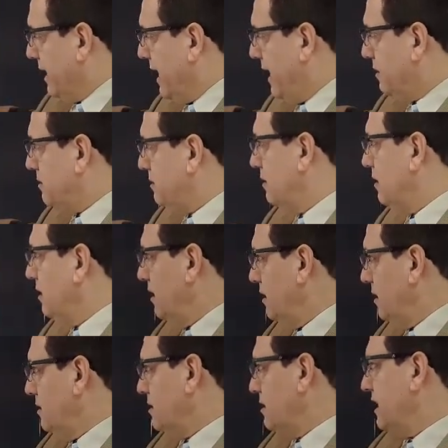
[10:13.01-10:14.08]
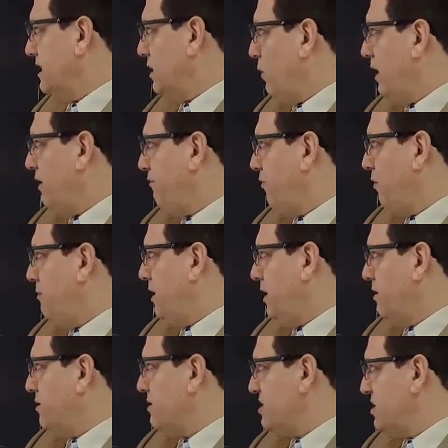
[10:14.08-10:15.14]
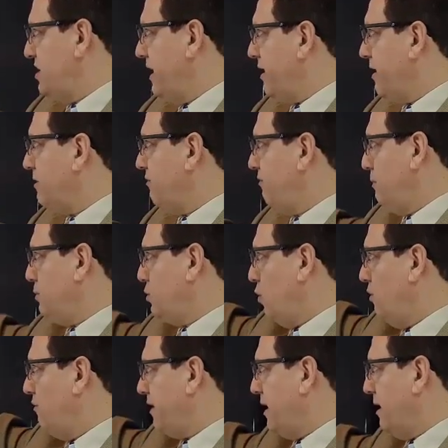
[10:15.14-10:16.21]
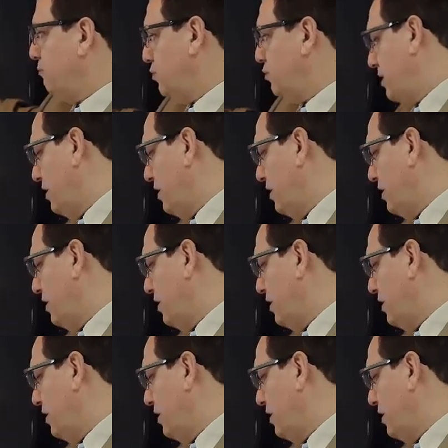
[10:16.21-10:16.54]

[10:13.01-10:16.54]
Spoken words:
gate, get a wire from here, snare it, flip it over, and